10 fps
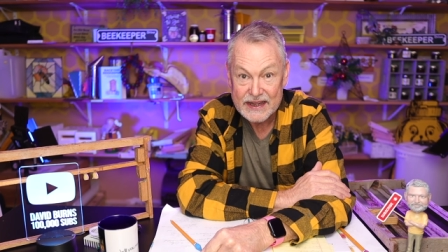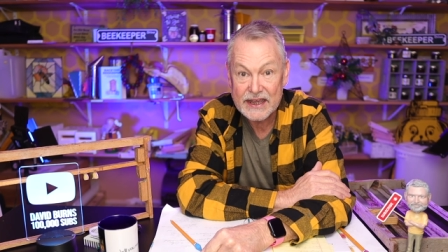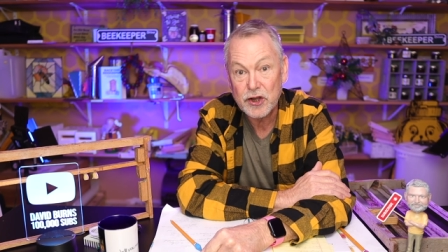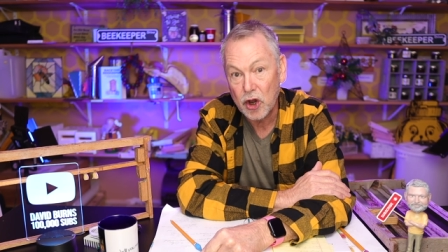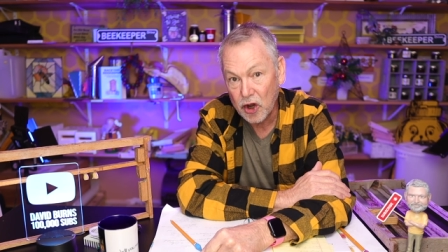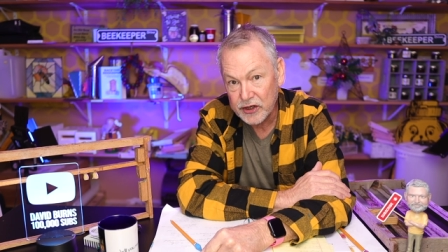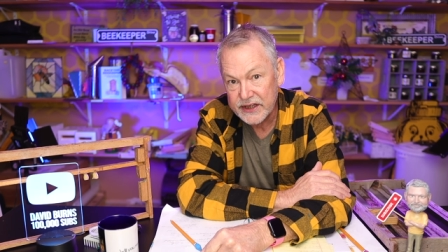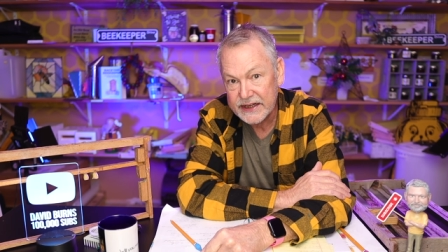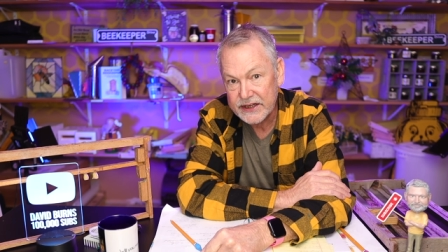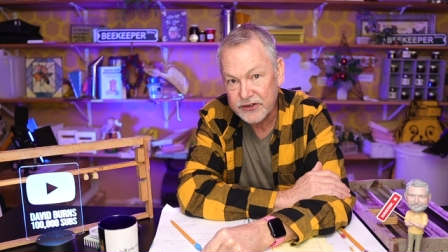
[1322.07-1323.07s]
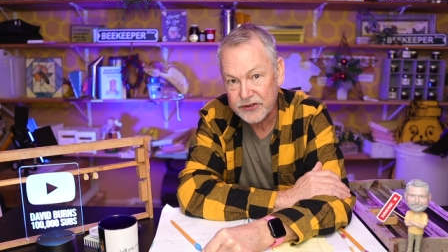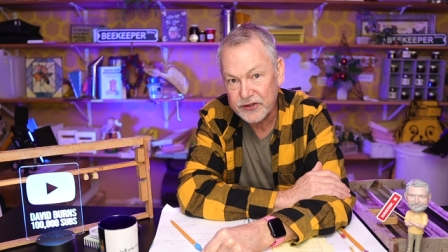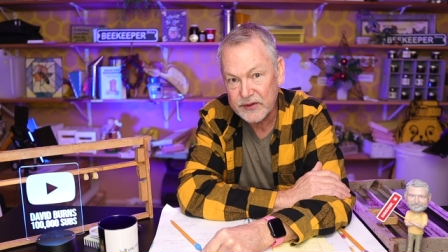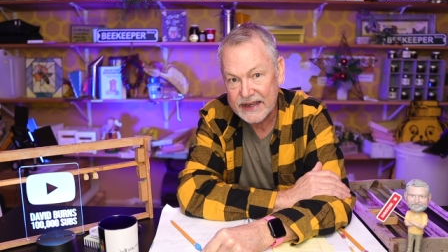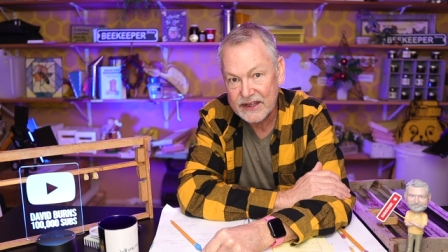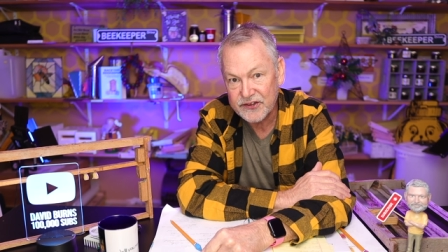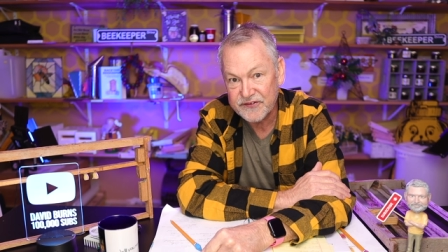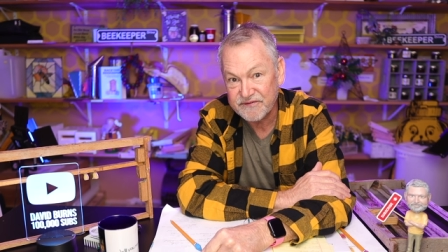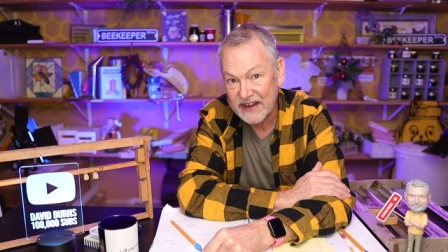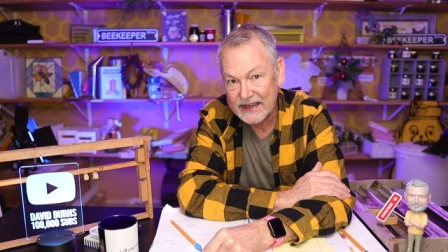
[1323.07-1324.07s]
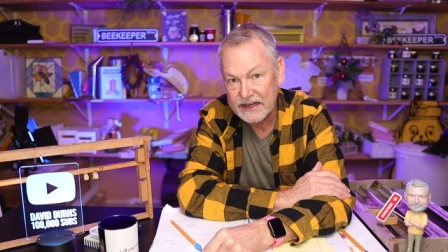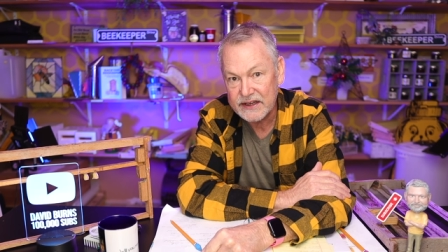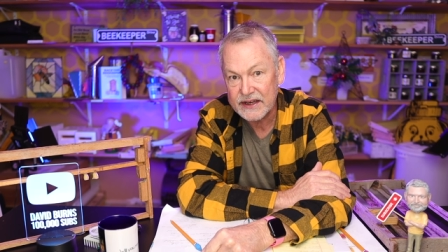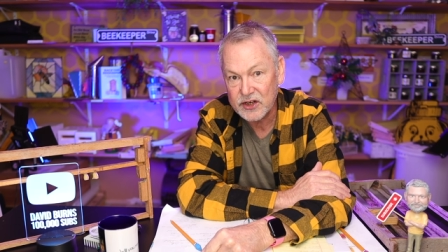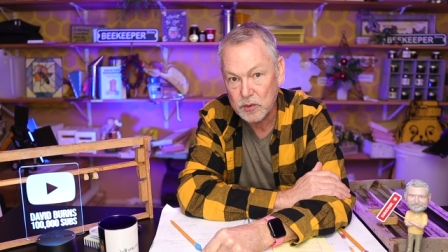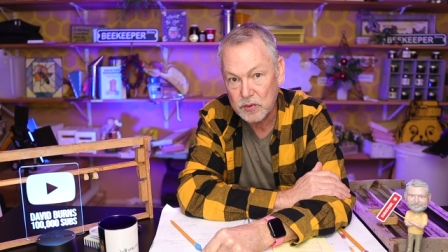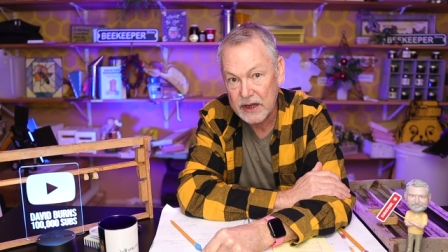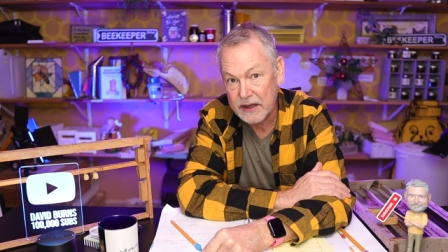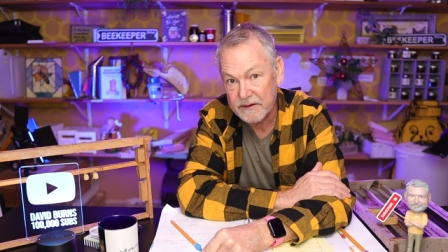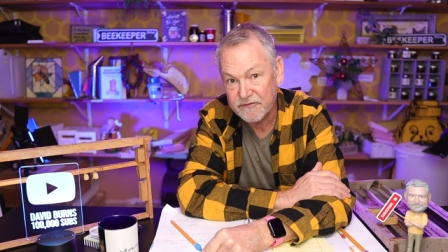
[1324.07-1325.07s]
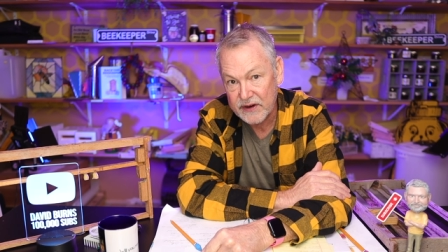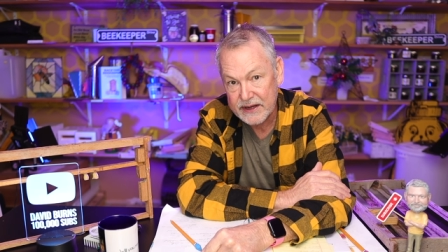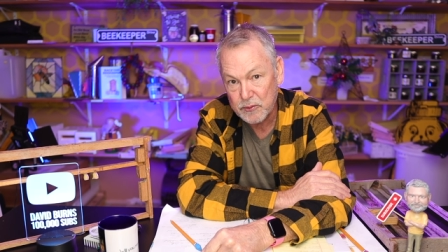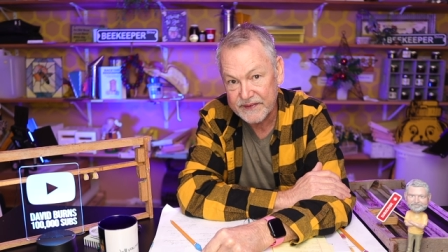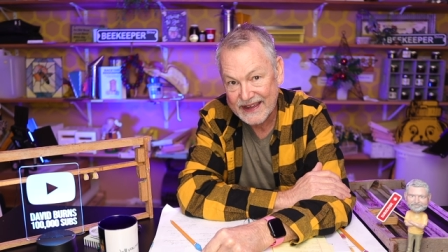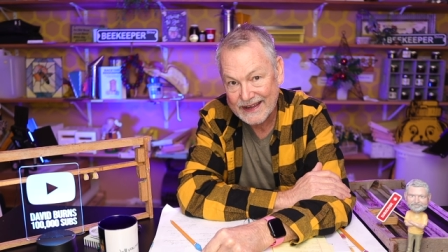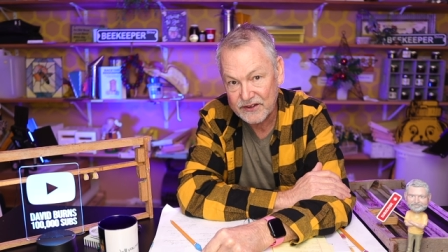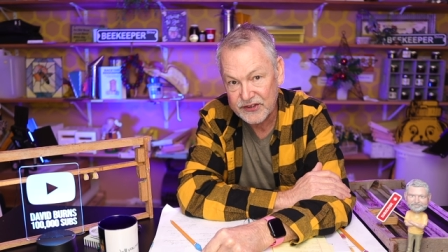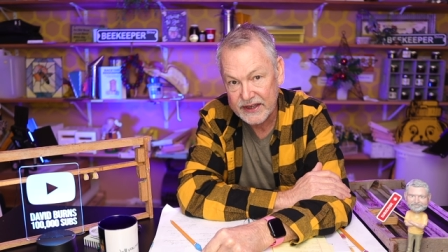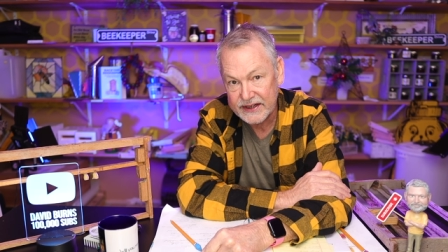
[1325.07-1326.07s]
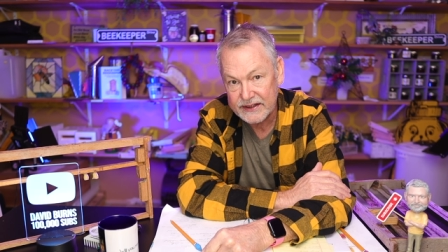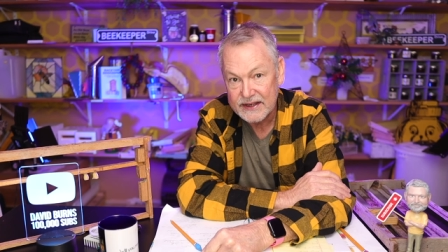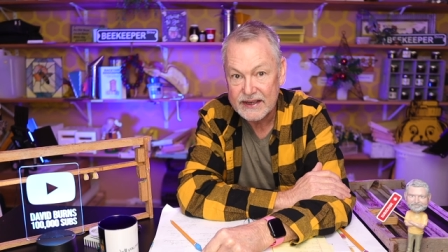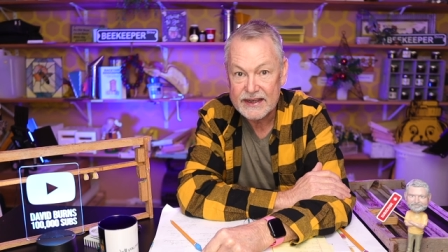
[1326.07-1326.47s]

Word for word: And all you need to do is find a uh, frame with eggs on it,